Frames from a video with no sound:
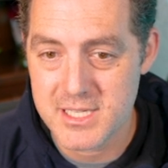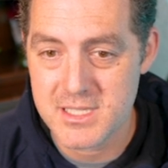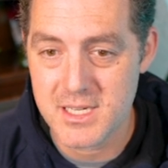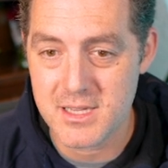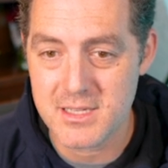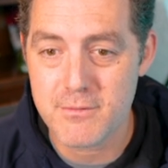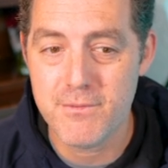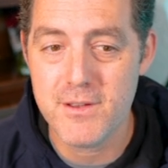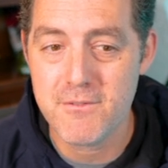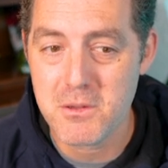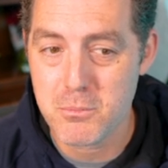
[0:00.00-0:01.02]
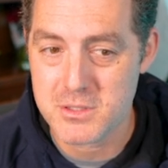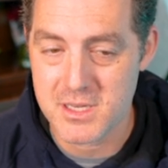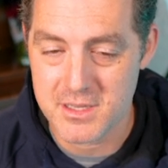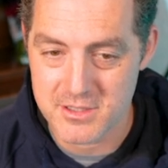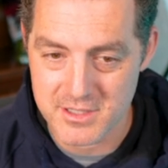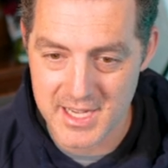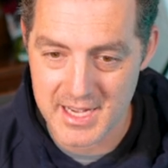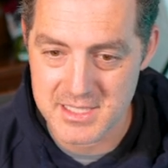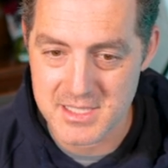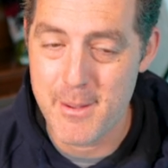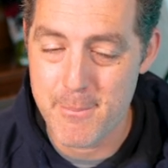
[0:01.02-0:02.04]
see at least fifty percent of their
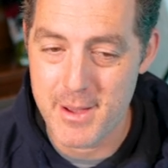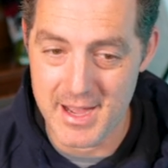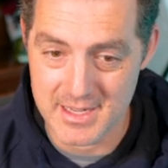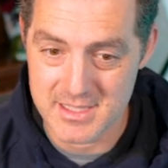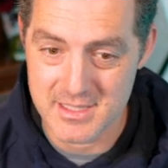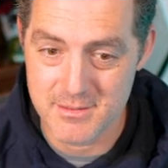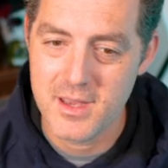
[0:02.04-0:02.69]
tasks impacted.